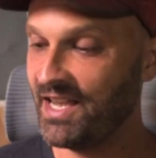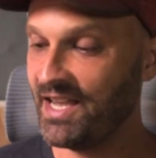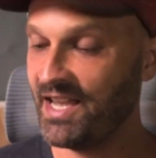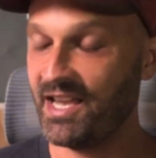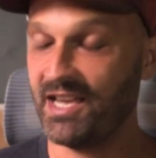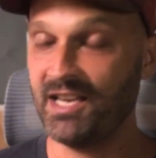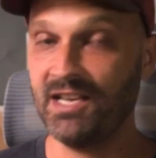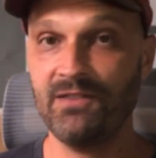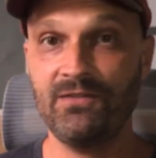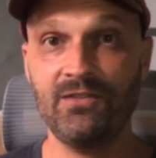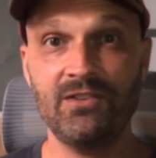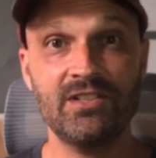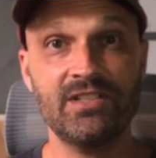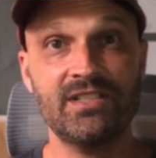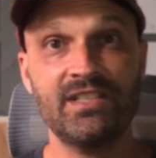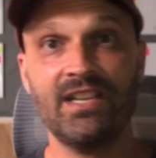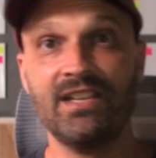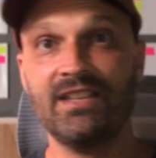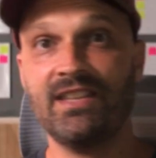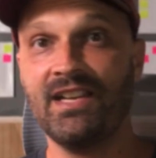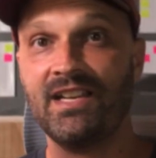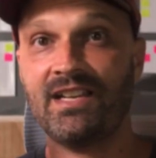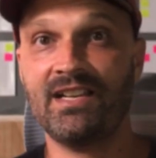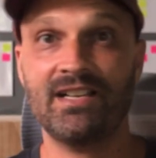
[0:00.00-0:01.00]
And if you just
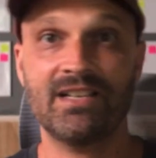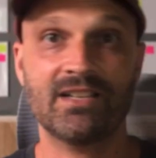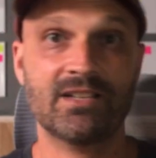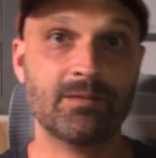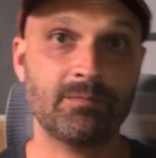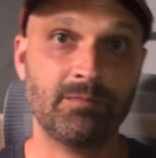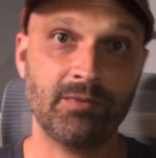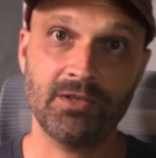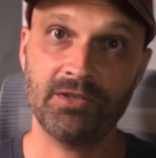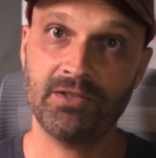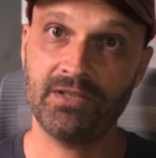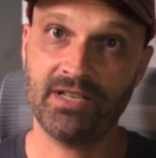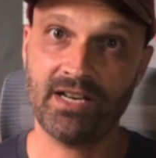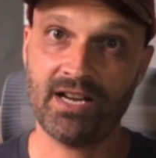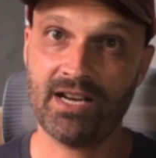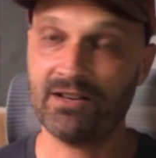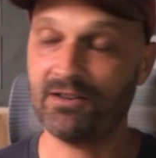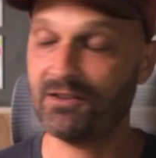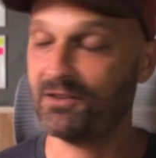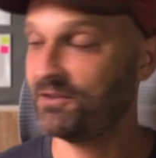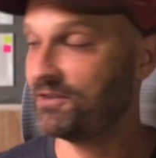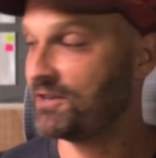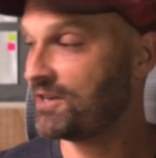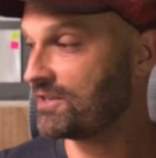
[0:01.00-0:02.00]
take that and explode it out
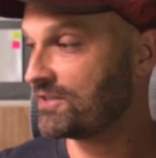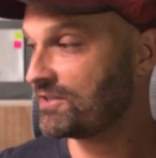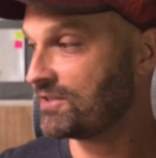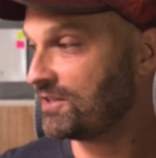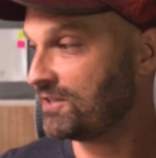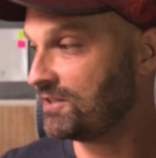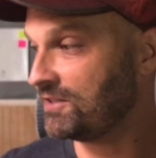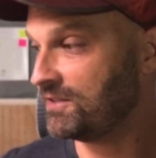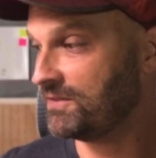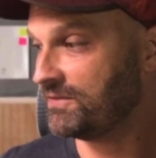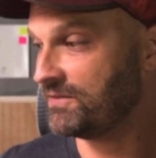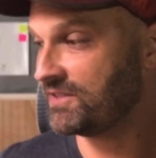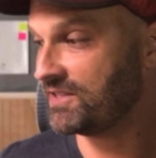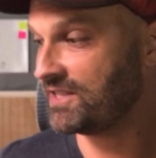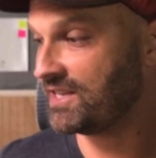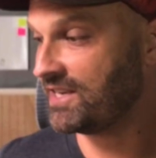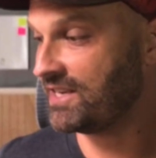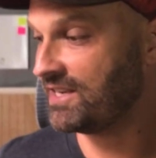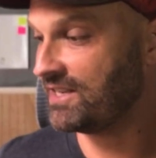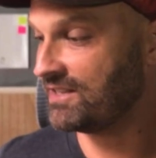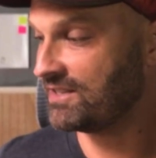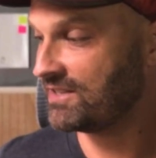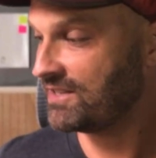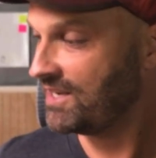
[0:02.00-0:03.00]
across all of
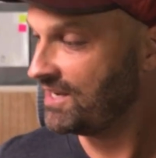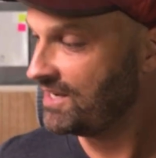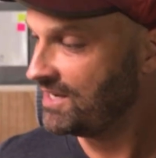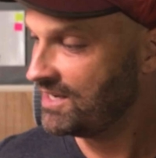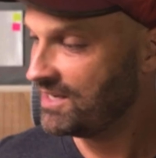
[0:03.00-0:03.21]
science,